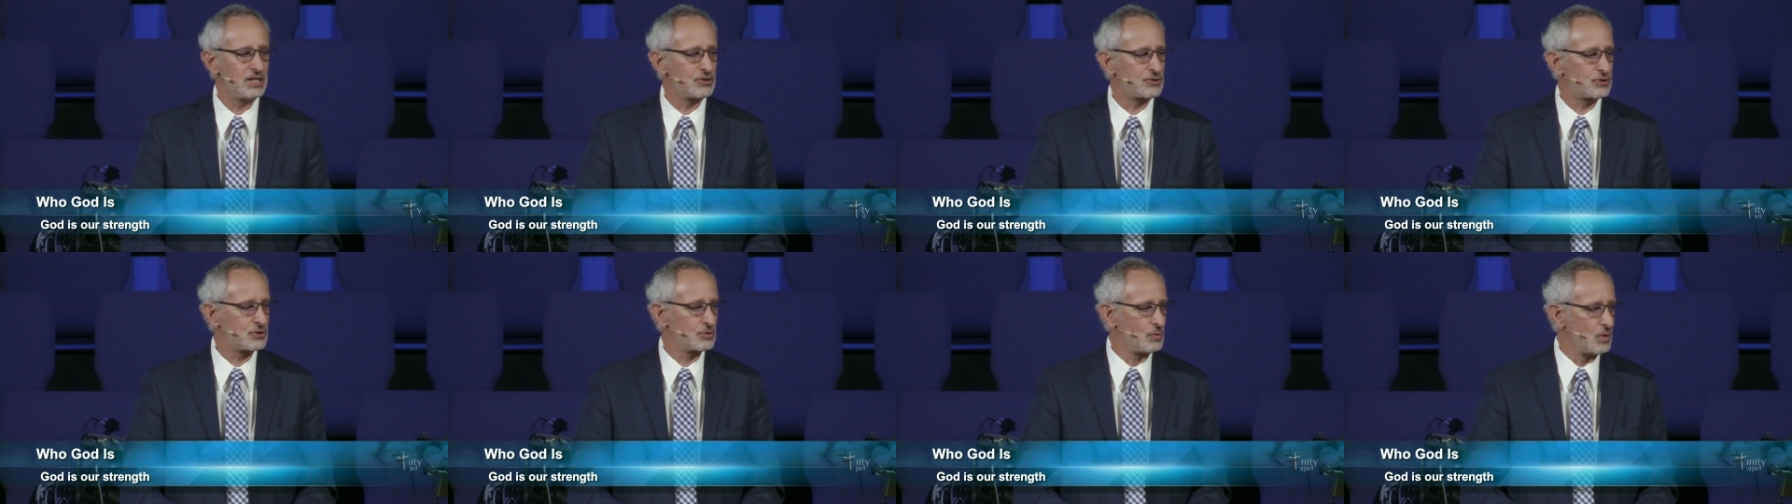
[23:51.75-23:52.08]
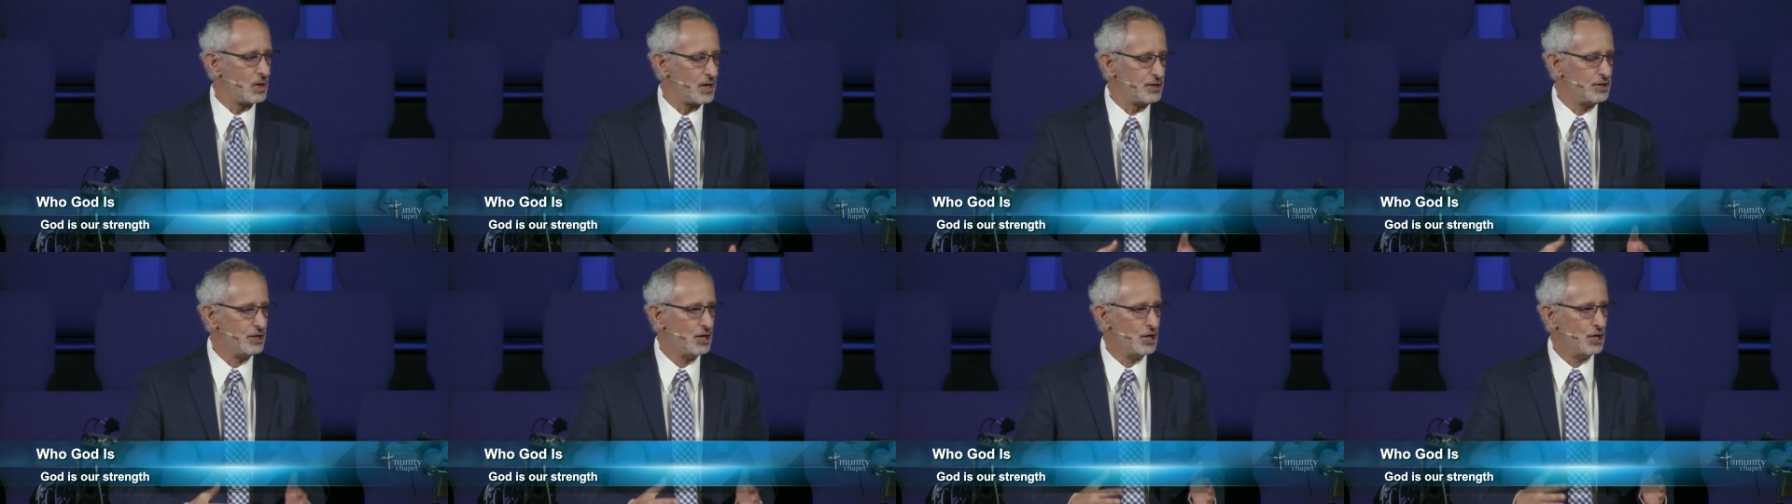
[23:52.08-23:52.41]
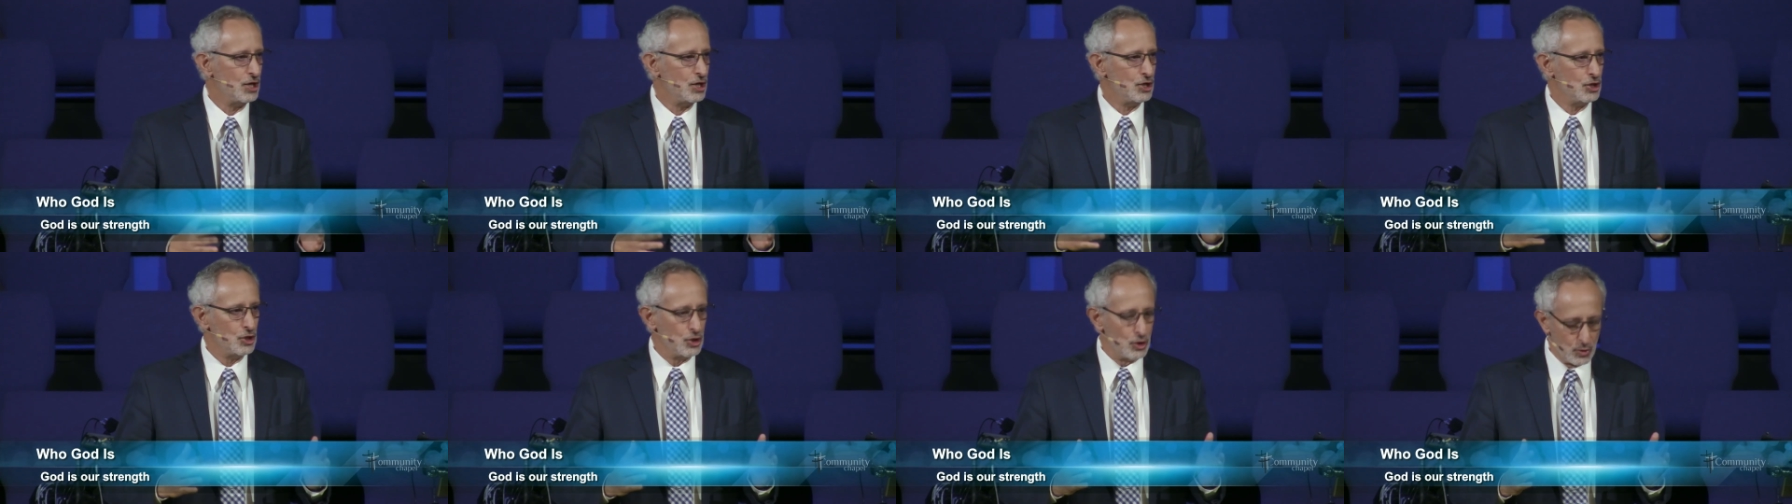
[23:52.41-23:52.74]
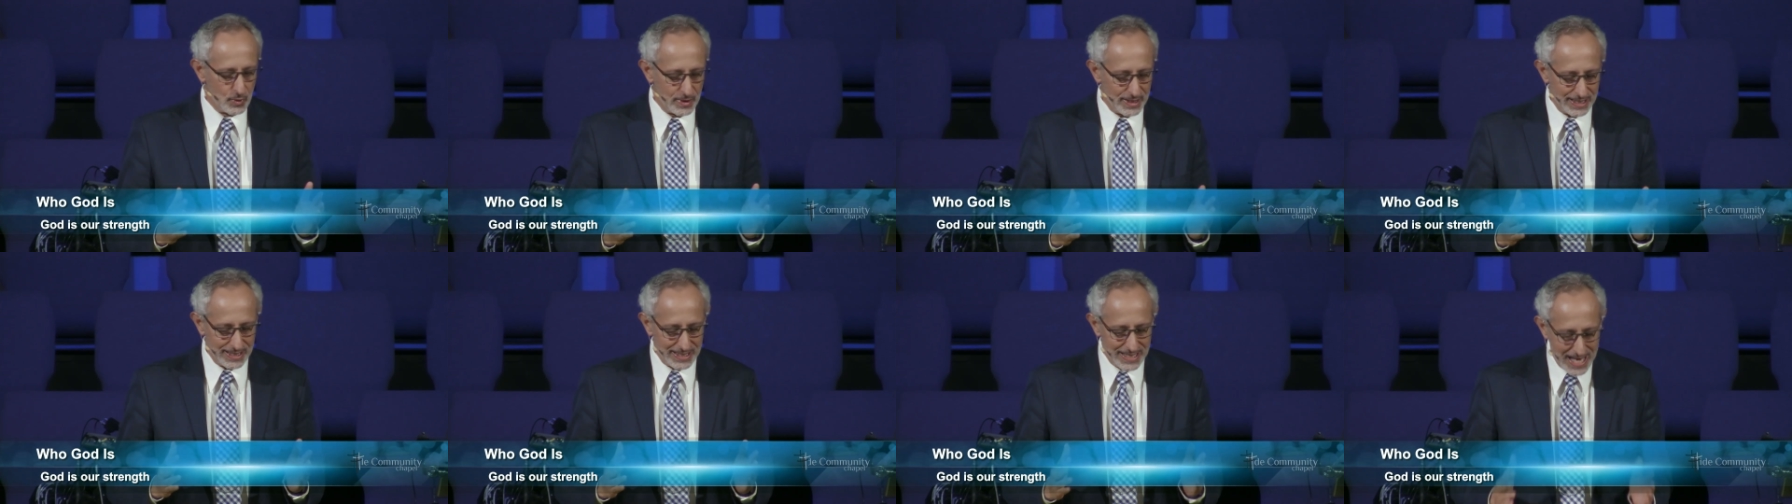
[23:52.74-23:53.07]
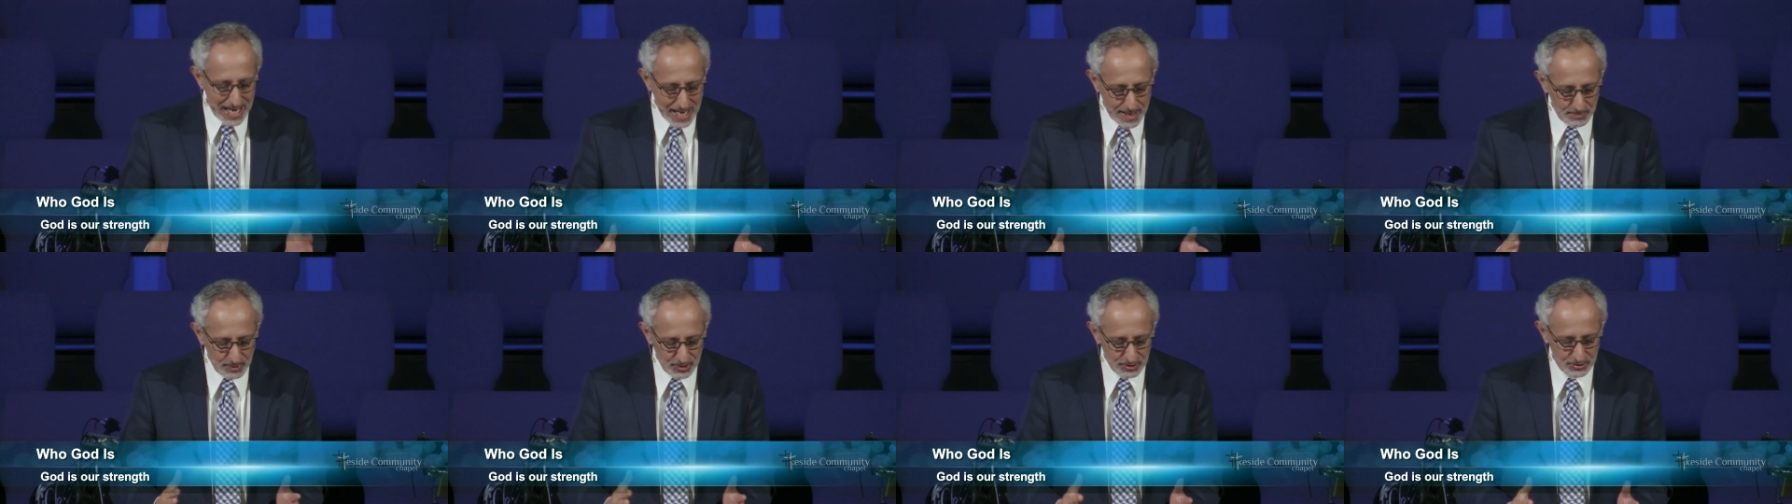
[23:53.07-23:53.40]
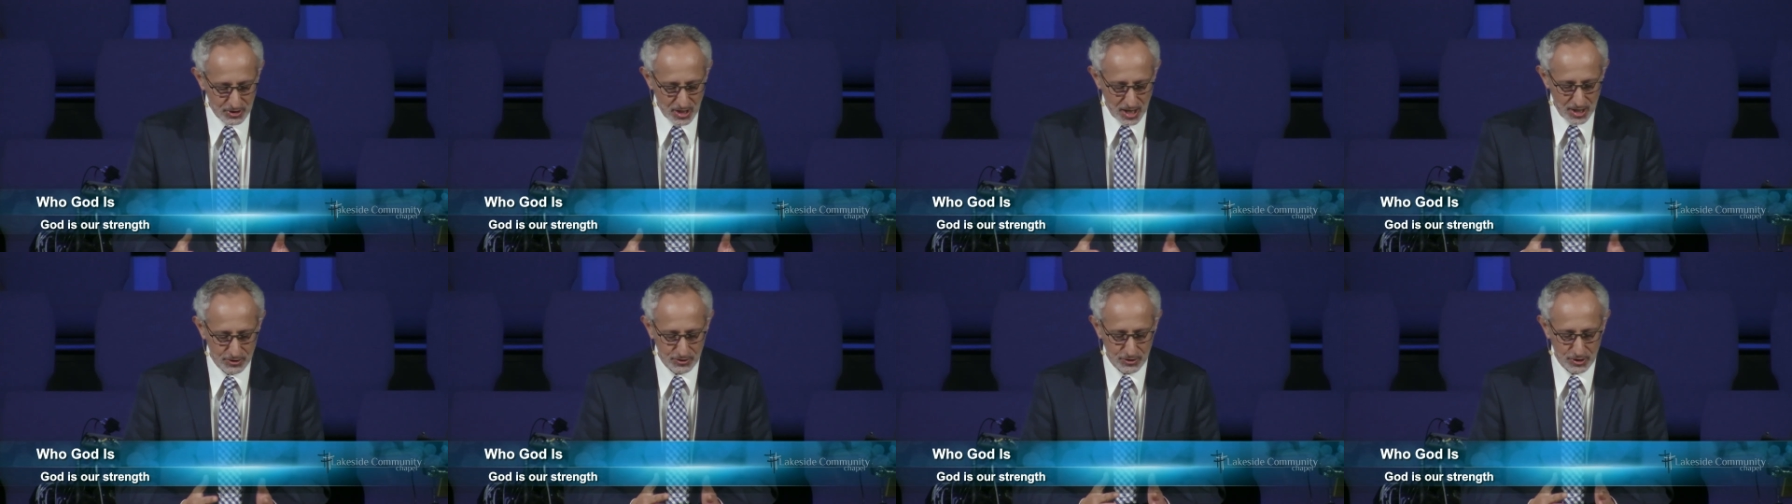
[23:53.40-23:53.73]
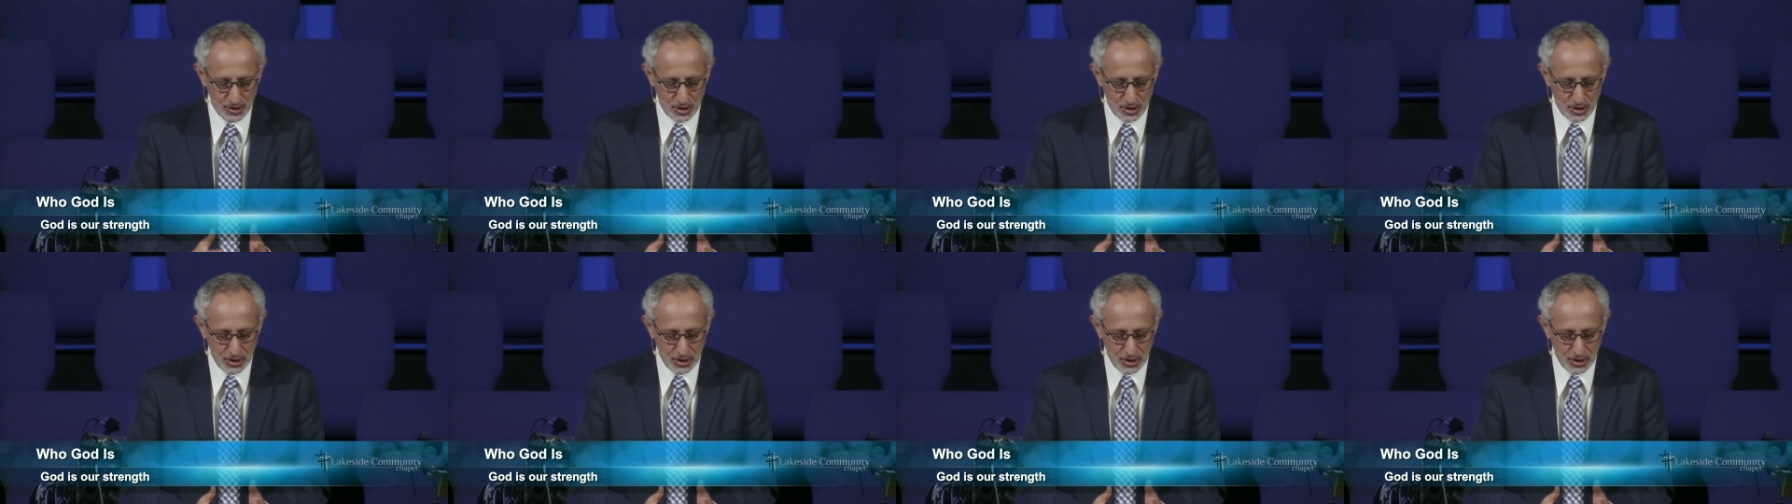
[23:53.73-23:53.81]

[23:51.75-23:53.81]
He's the one who enables us